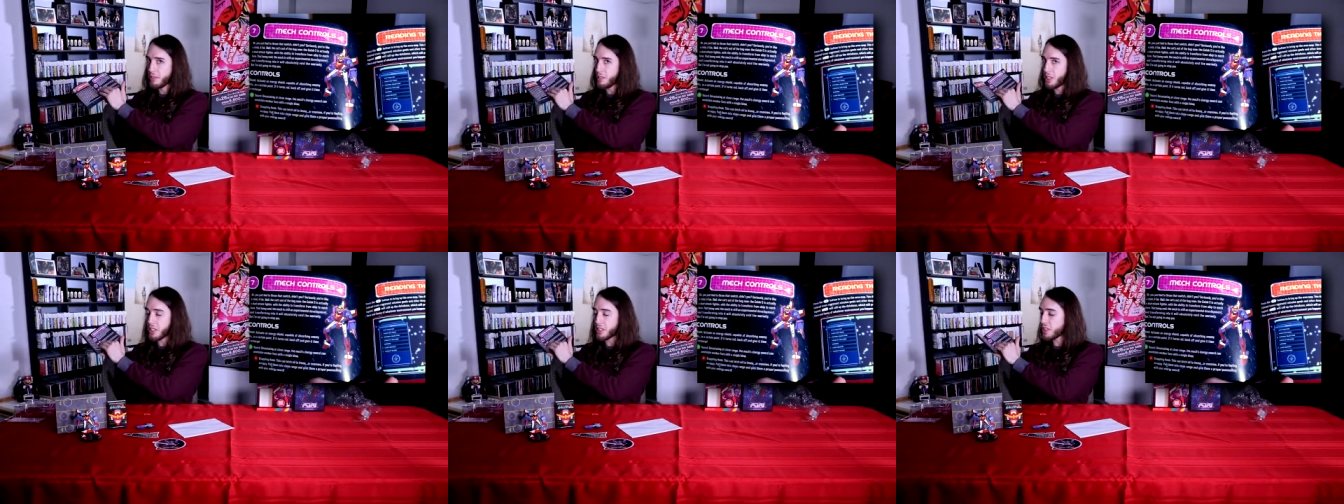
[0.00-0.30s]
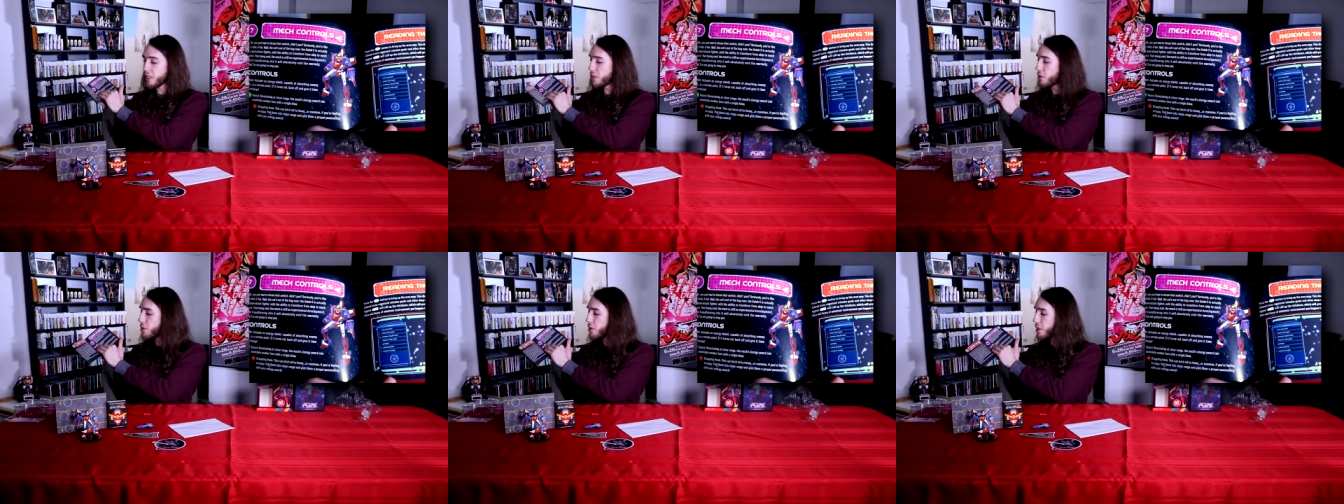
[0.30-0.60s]
Like I
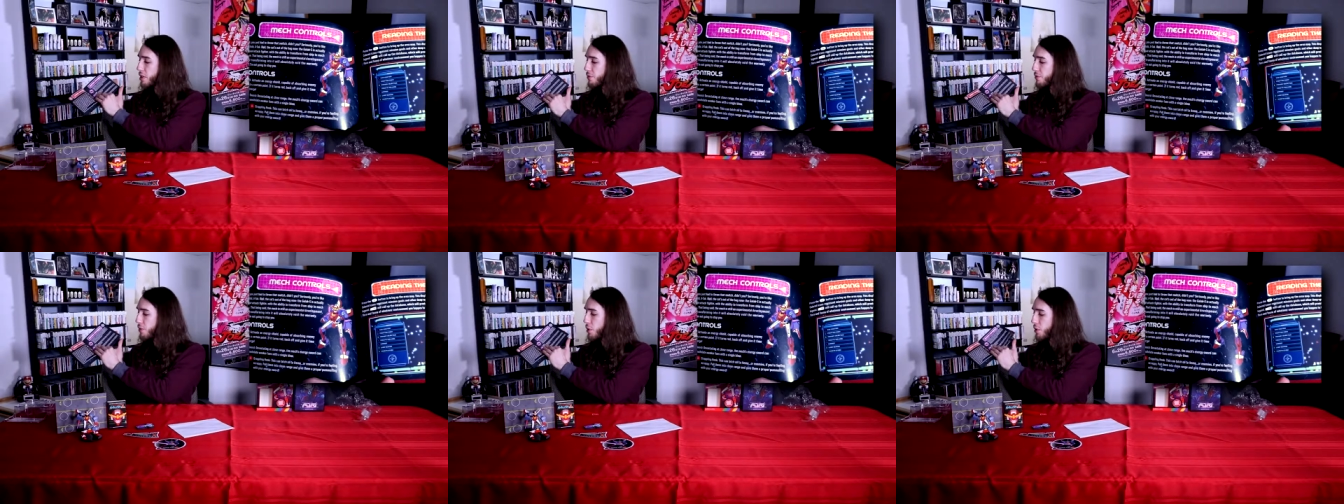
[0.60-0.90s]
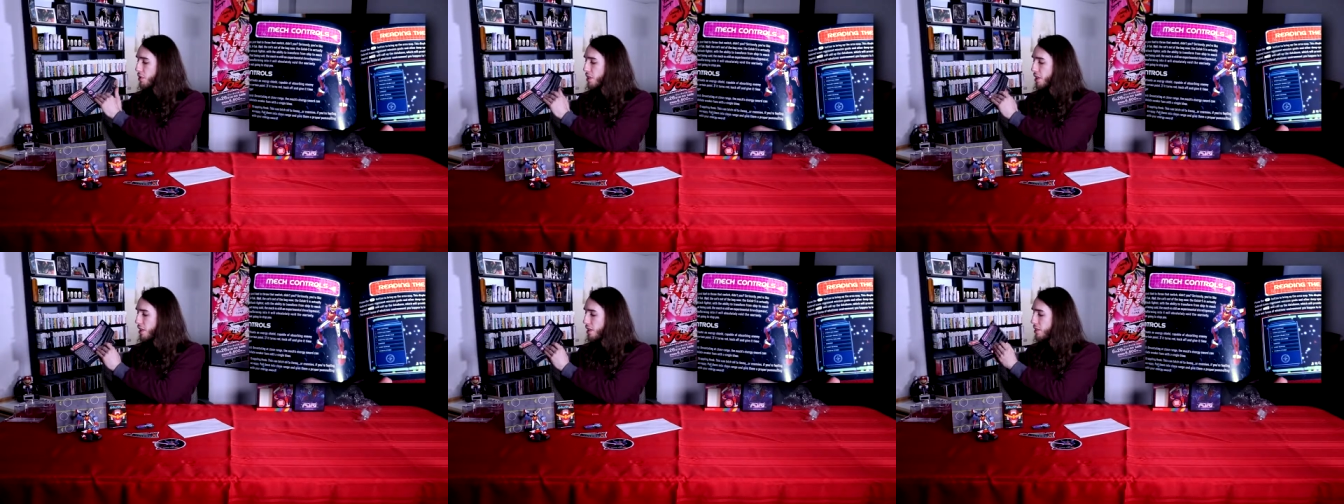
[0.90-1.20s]
said earlier,
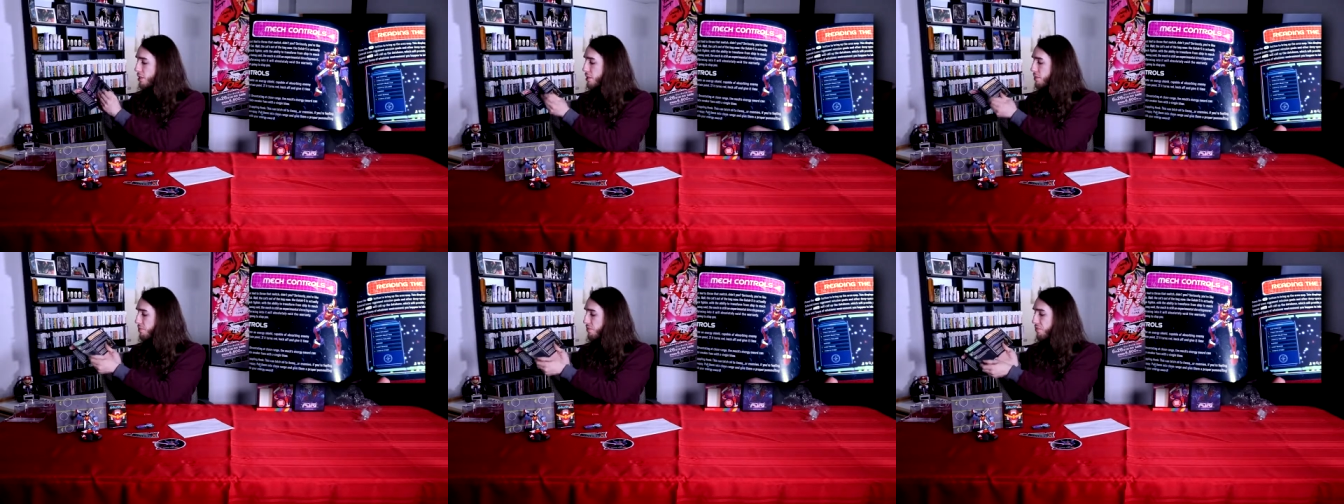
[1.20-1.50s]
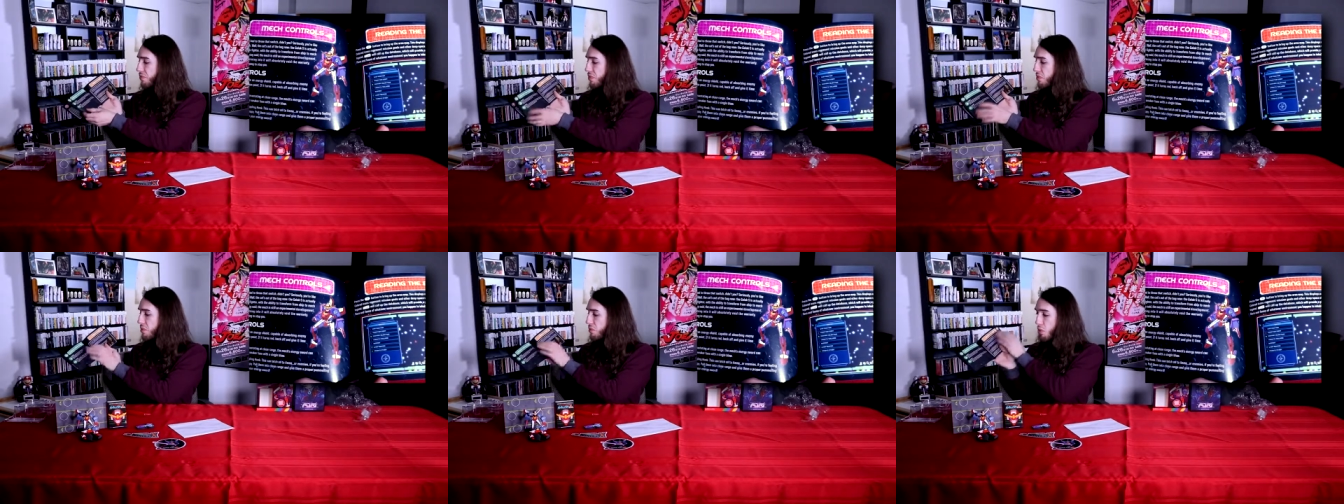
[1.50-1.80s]
full color,
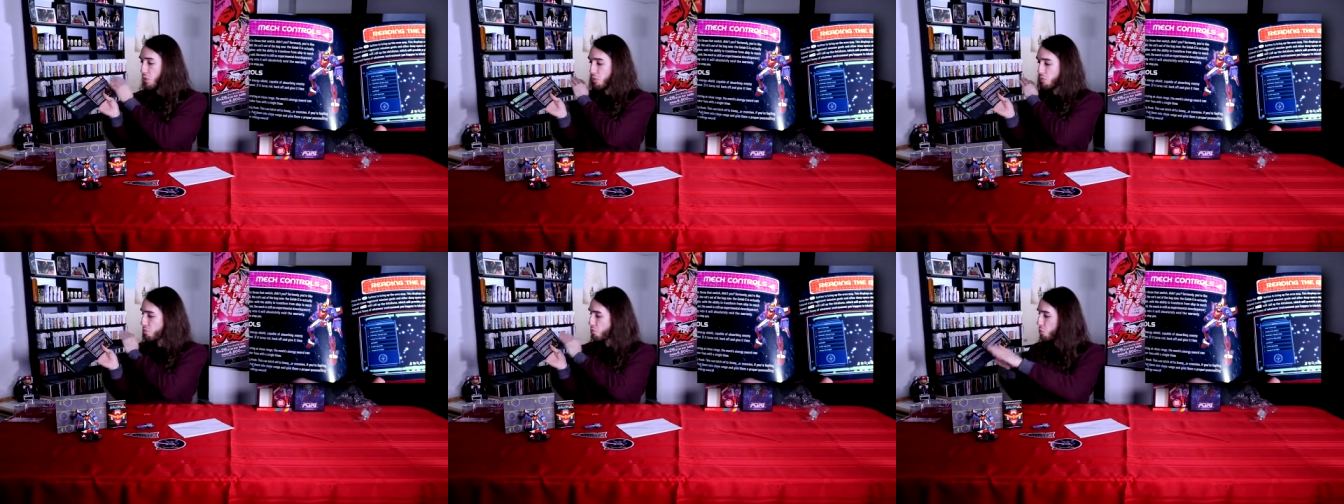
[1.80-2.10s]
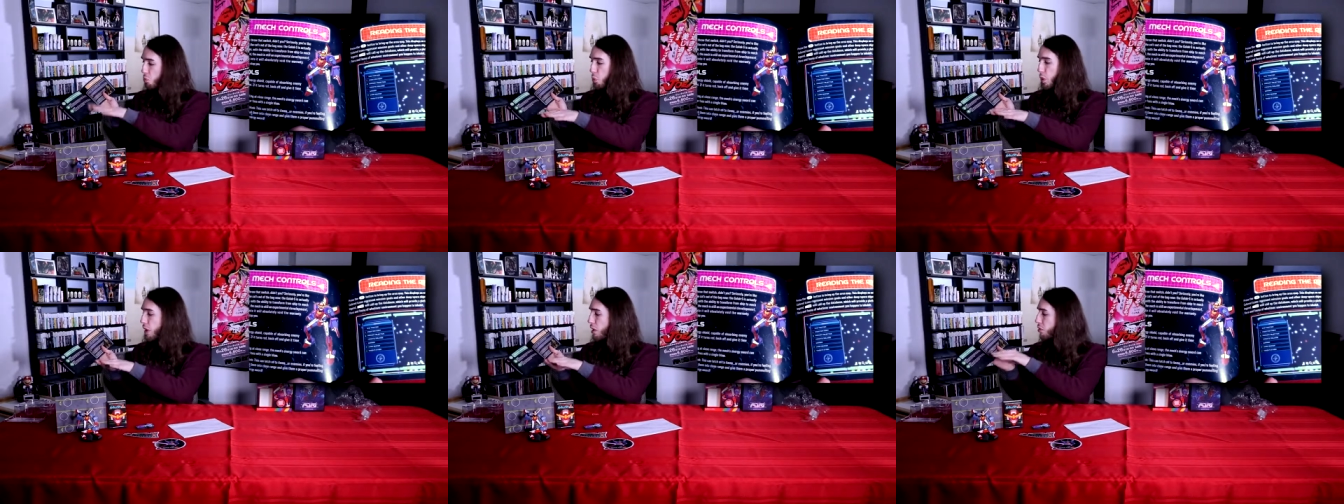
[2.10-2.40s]

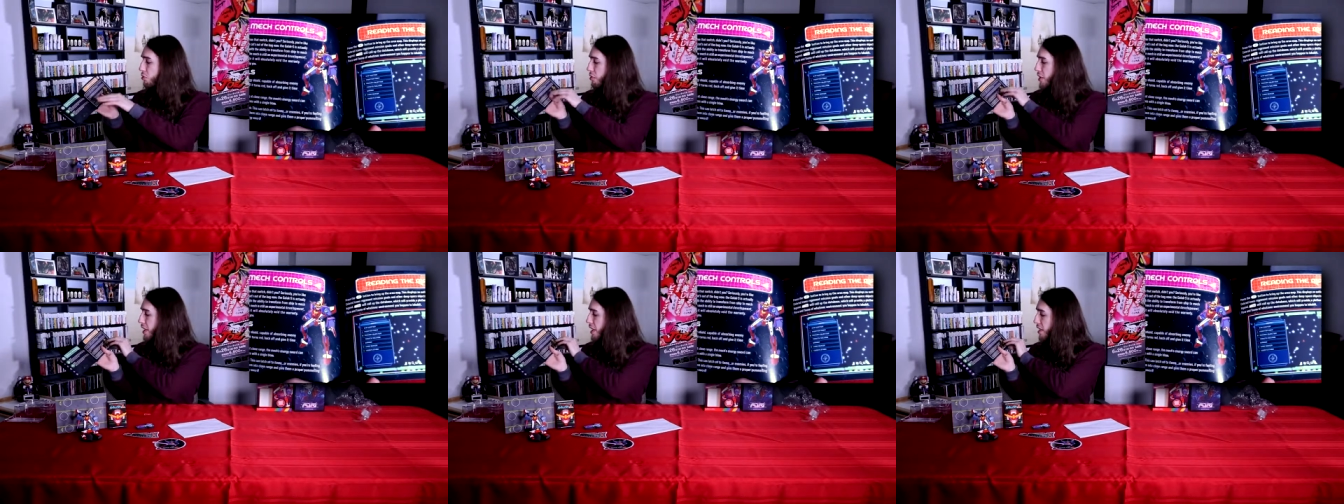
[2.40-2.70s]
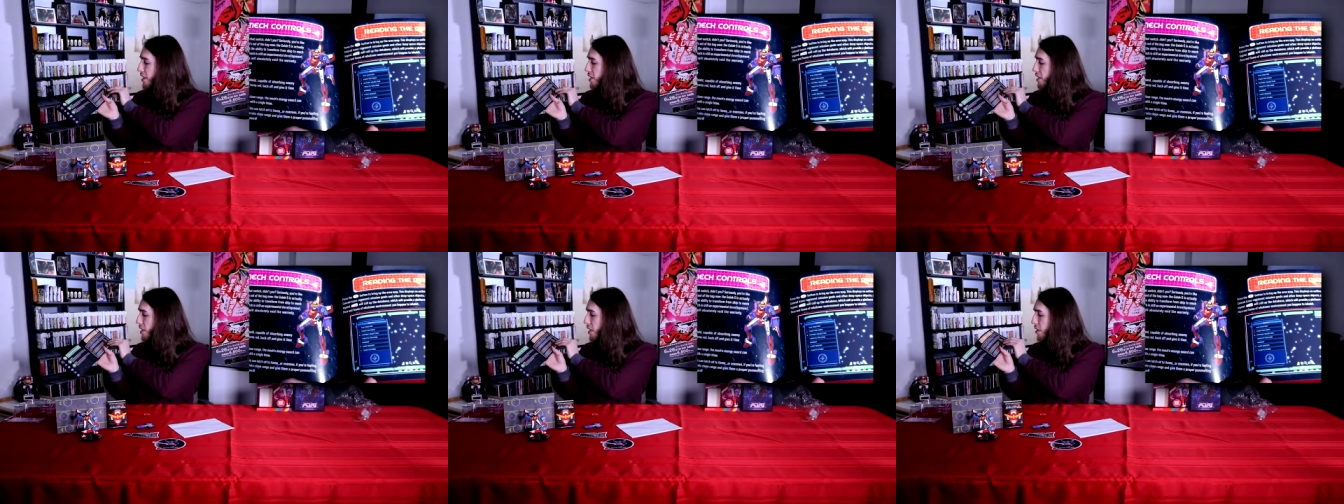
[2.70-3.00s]
well
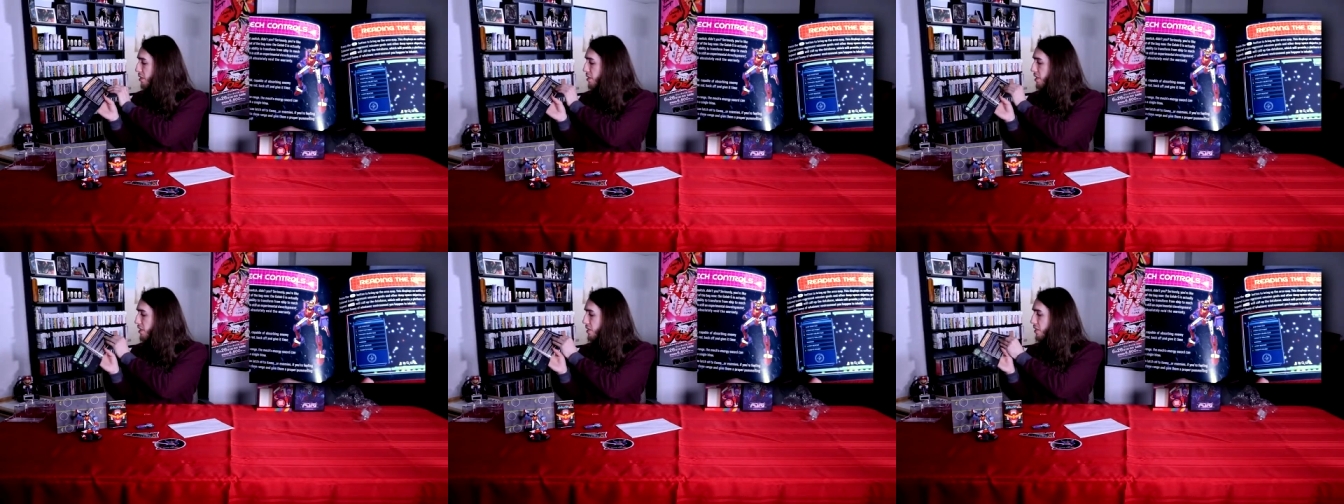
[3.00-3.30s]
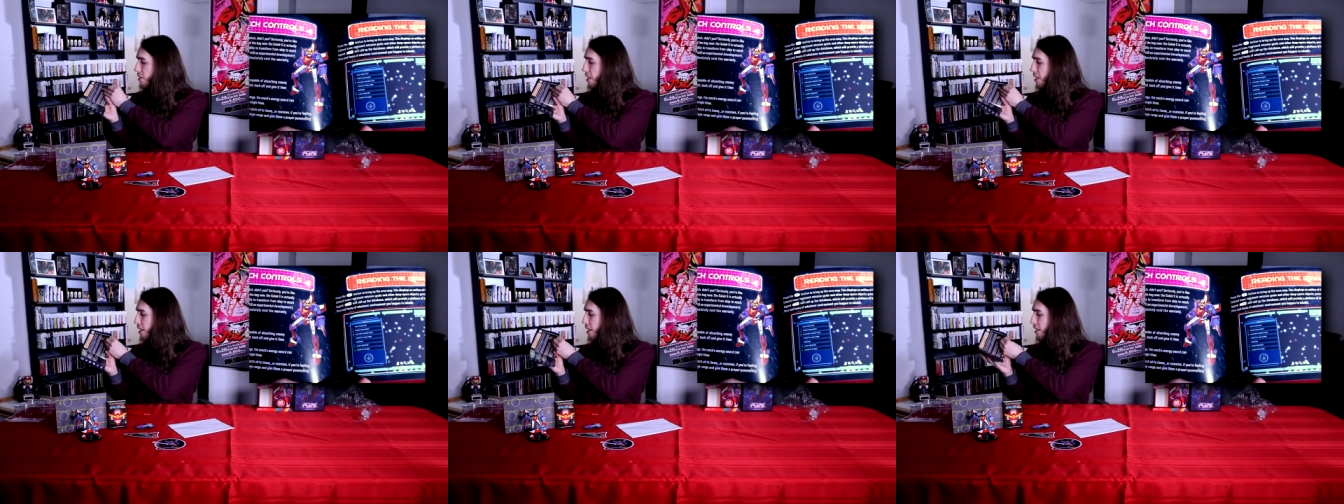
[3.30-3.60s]
written, you know, this...